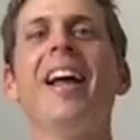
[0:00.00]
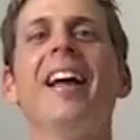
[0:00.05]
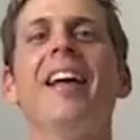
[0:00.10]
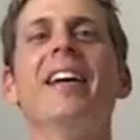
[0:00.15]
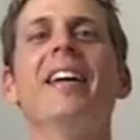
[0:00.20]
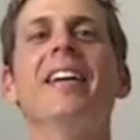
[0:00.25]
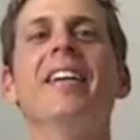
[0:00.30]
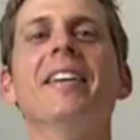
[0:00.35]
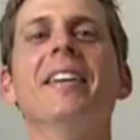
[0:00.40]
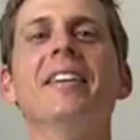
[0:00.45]

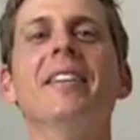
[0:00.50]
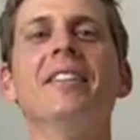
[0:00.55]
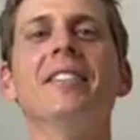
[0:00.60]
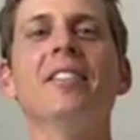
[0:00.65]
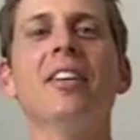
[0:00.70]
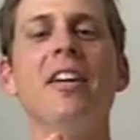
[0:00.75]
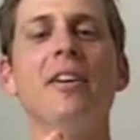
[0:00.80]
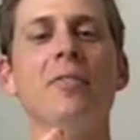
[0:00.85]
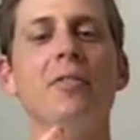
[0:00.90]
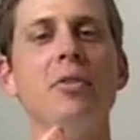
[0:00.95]

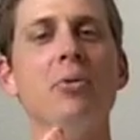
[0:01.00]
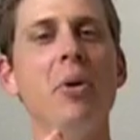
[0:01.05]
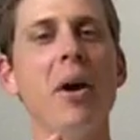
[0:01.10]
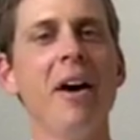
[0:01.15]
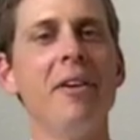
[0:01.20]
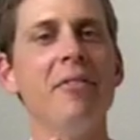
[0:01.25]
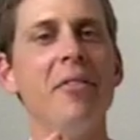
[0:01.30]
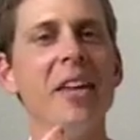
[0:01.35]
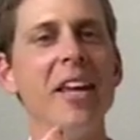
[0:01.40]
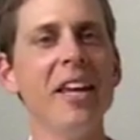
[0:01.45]
And if you
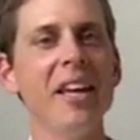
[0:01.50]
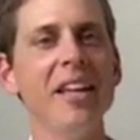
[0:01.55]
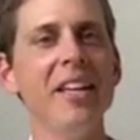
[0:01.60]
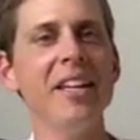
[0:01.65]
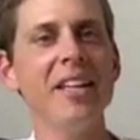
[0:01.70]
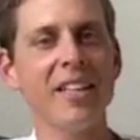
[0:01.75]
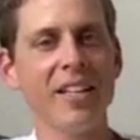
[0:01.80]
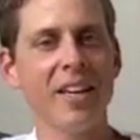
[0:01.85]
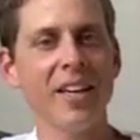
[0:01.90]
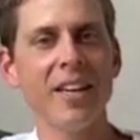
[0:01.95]
have
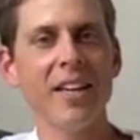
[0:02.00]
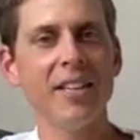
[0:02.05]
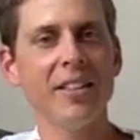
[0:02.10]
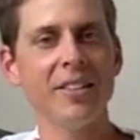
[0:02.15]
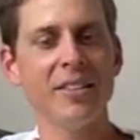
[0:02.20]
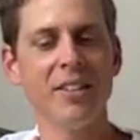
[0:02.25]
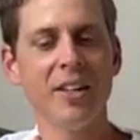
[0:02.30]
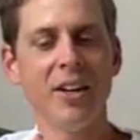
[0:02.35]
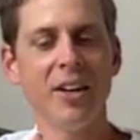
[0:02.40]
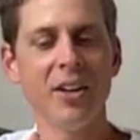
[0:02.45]
any
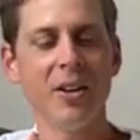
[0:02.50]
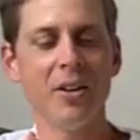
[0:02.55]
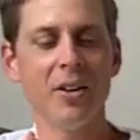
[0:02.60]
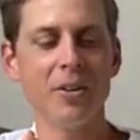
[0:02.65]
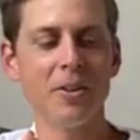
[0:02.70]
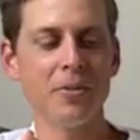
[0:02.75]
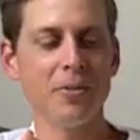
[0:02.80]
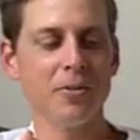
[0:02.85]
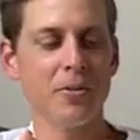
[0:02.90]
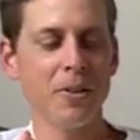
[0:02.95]
kind
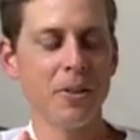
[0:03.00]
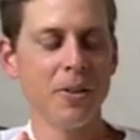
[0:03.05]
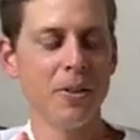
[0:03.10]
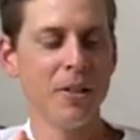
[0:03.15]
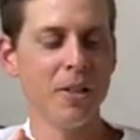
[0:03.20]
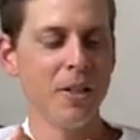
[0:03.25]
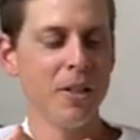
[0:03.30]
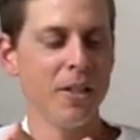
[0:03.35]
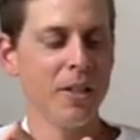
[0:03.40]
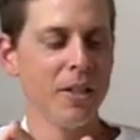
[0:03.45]
of,
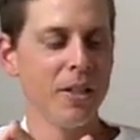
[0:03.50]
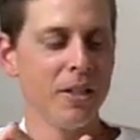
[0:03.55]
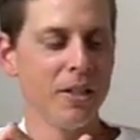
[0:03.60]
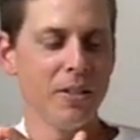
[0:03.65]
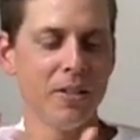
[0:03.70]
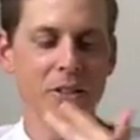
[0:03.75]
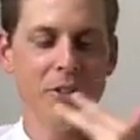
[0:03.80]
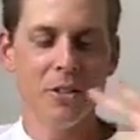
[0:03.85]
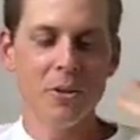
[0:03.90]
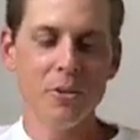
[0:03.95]

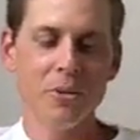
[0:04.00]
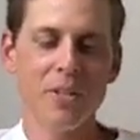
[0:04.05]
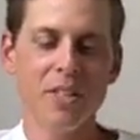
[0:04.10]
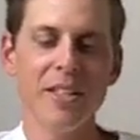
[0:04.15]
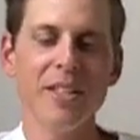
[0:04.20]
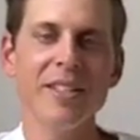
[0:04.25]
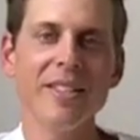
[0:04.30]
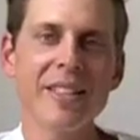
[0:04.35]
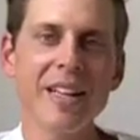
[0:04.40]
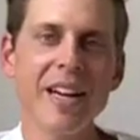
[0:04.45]
you know,
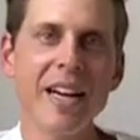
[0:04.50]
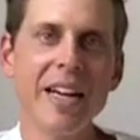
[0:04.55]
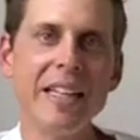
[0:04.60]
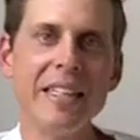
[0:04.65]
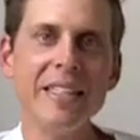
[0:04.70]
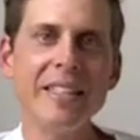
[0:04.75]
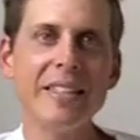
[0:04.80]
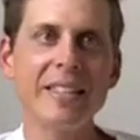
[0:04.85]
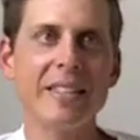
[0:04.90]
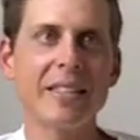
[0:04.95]

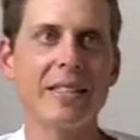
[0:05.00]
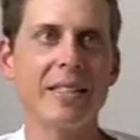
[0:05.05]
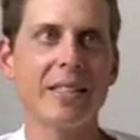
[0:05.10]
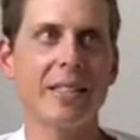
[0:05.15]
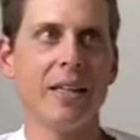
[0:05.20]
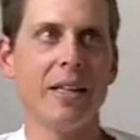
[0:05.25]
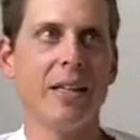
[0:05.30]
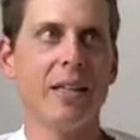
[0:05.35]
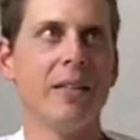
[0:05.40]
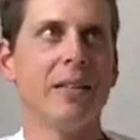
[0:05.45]

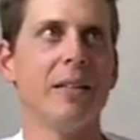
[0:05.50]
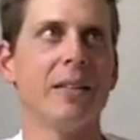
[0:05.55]
tendinitis,